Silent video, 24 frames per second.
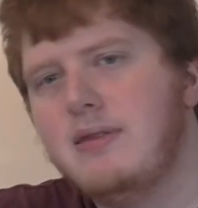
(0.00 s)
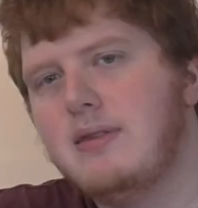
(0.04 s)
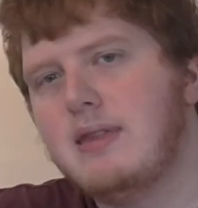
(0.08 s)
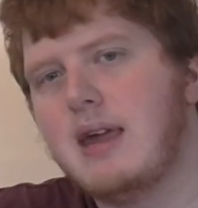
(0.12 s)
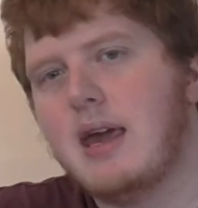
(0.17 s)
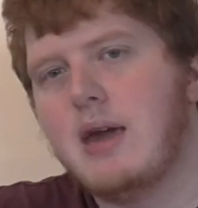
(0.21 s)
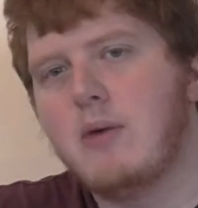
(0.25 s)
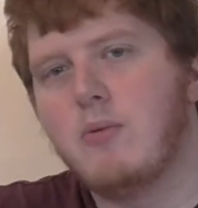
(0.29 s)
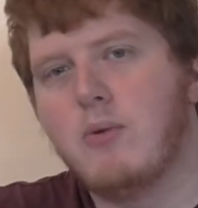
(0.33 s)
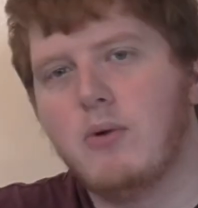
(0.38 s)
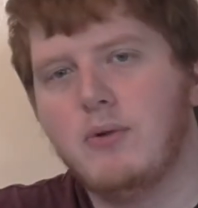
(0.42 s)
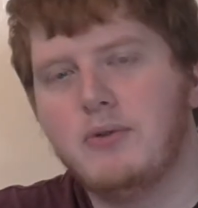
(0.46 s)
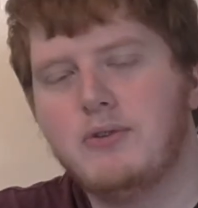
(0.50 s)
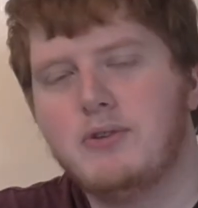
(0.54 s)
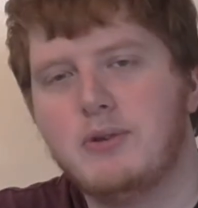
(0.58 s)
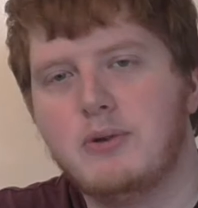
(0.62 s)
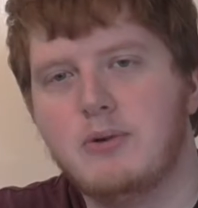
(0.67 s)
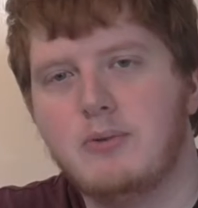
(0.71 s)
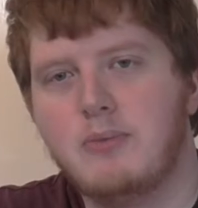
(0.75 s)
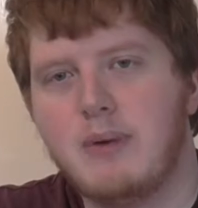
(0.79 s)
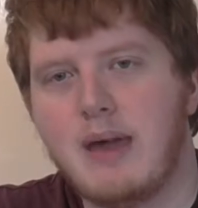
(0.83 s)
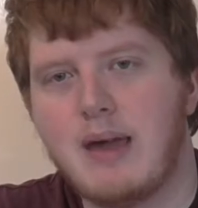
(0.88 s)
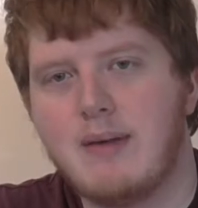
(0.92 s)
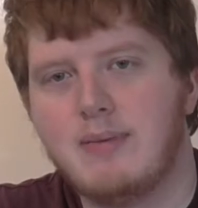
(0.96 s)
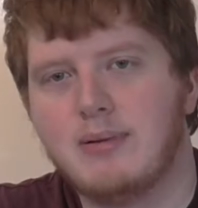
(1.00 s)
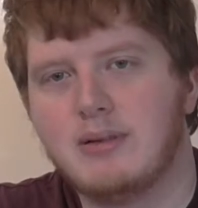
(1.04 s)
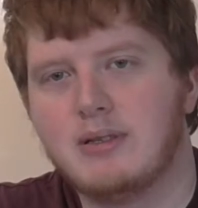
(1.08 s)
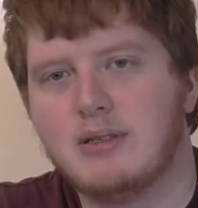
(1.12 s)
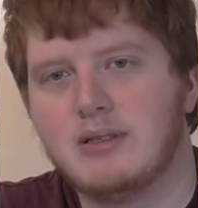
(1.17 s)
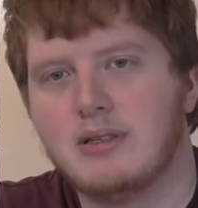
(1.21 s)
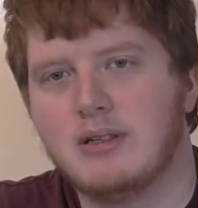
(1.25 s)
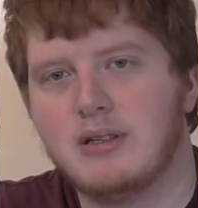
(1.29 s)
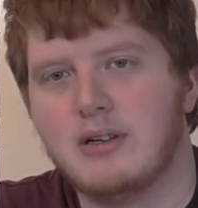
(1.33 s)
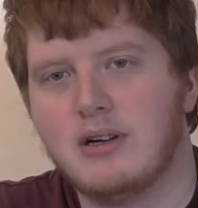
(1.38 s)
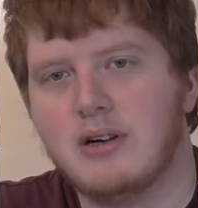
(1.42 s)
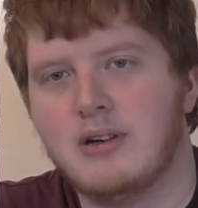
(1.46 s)
They want to be able
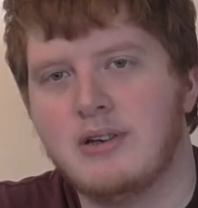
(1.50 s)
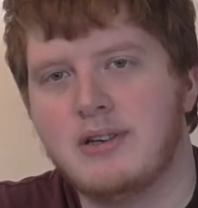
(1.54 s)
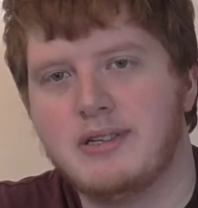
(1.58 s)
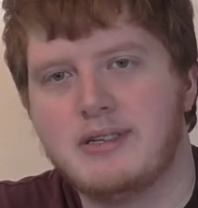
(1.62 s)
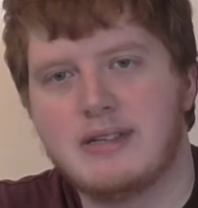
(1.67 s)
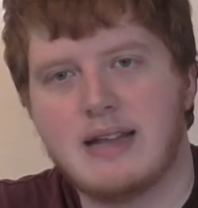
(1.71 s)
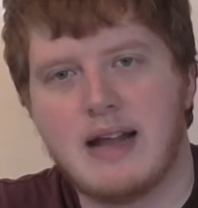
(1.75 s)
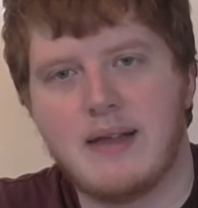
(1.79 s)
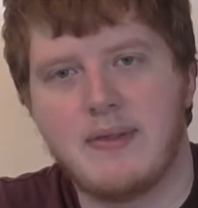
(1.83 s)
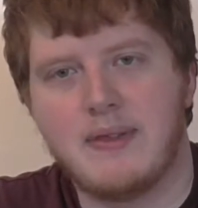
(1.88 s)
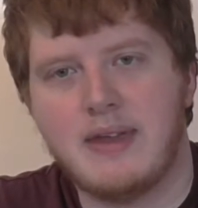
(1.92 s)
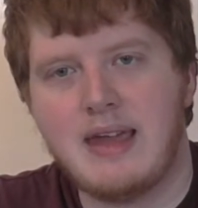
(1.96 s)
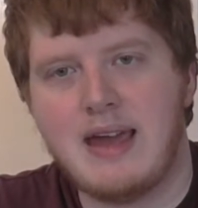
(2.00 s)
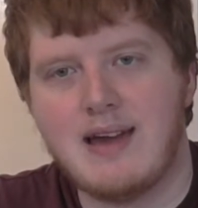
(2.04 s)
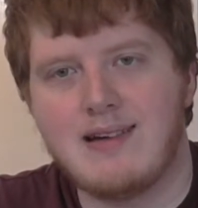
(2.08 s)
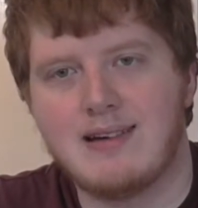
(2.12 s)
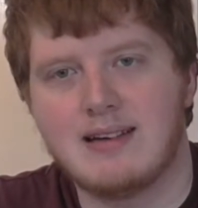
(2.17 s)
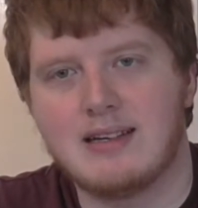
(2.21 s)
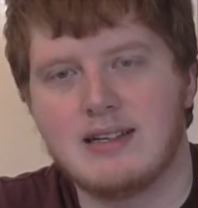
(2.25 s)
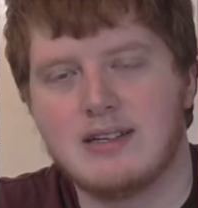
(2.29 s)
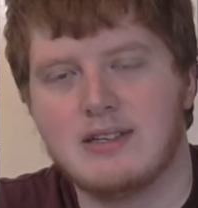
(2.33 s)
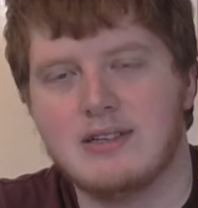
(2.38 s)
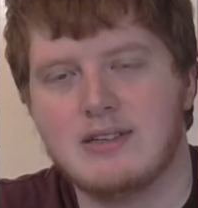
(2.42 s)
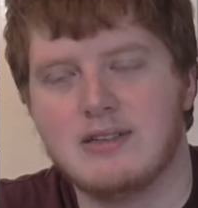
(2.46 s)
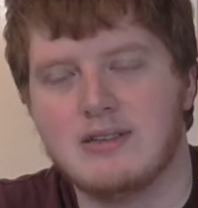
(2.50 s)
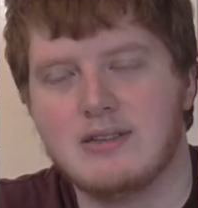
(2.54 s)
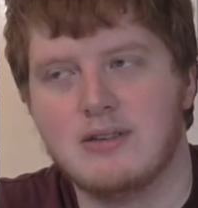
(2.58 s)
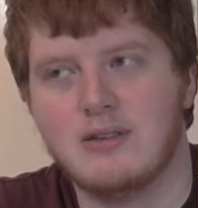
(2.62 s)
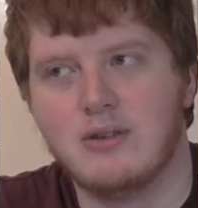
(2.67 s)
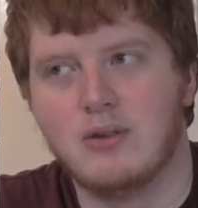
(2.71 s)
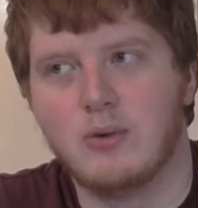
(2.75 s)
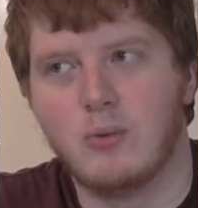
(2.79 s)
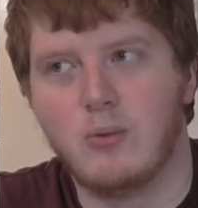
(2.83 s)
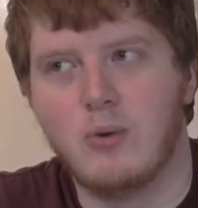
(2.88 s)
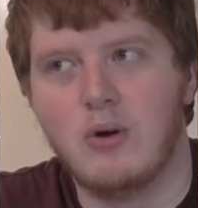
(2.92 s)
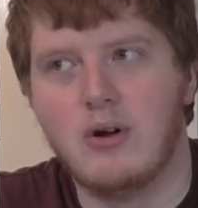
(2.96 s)
to understand the characters
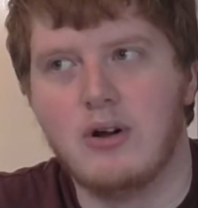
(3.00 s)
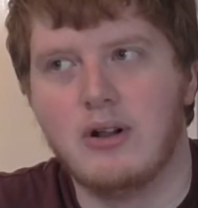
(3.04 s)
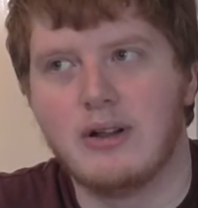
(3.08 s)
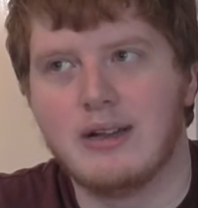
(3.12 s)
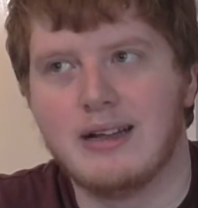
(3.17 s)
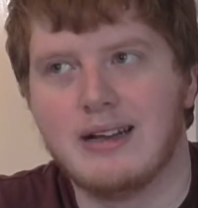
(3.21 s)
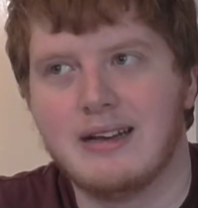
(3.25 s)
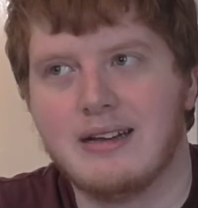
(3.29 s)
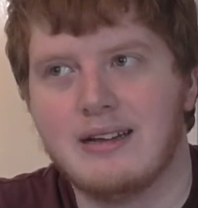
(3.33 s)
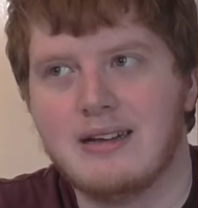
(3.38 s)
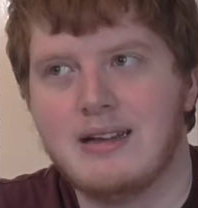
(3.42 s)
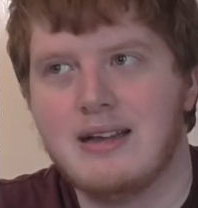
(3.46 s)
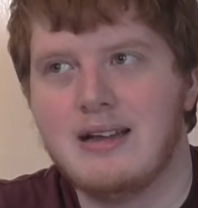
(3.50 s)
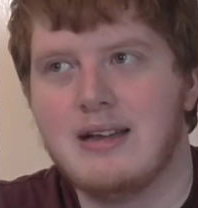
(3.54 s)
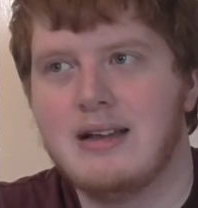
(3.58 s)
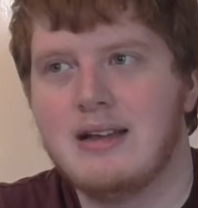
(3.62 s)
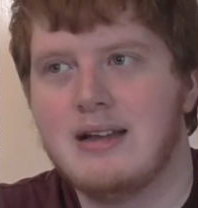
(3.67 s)
and the world, and